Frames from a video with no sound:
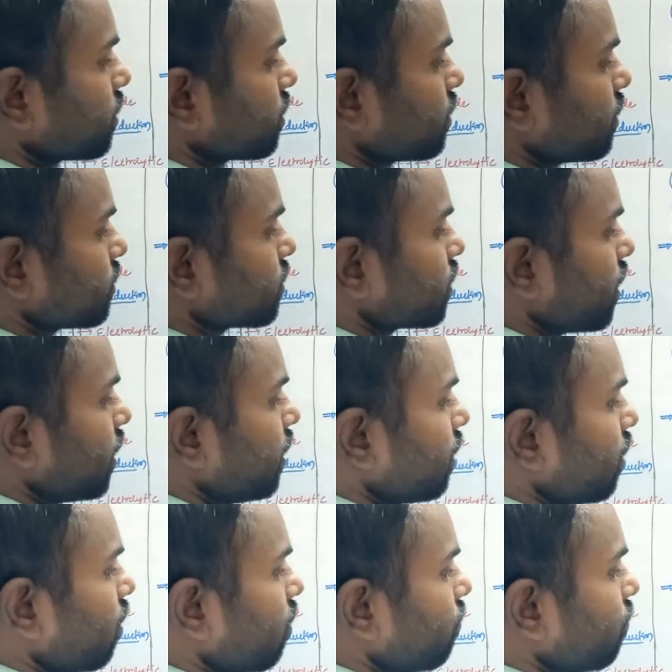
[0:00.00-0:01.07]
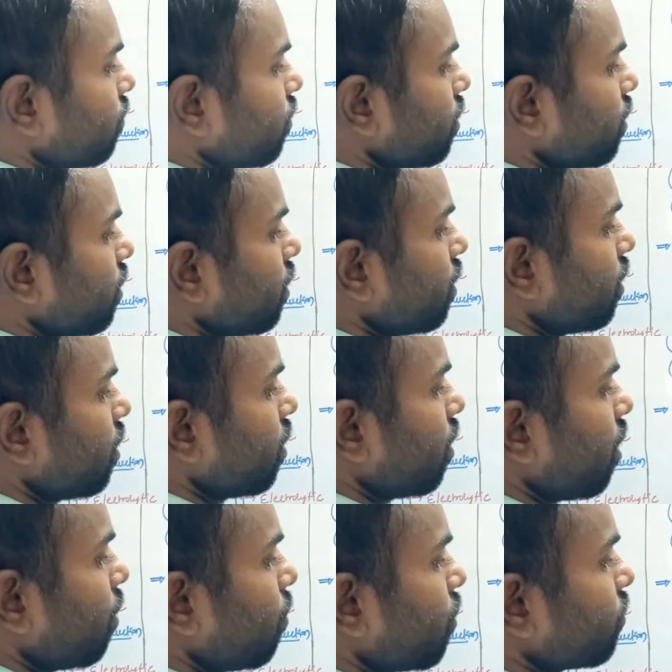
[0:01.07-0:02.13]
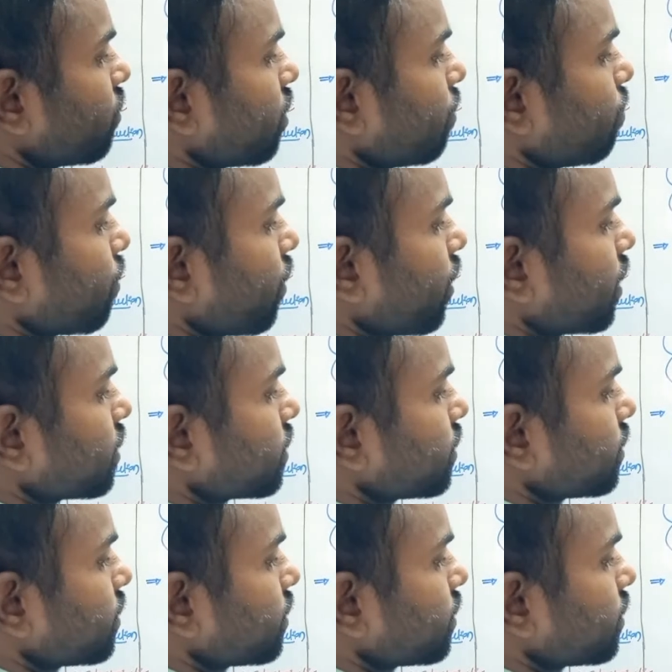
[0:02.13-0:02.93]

The study of amount of product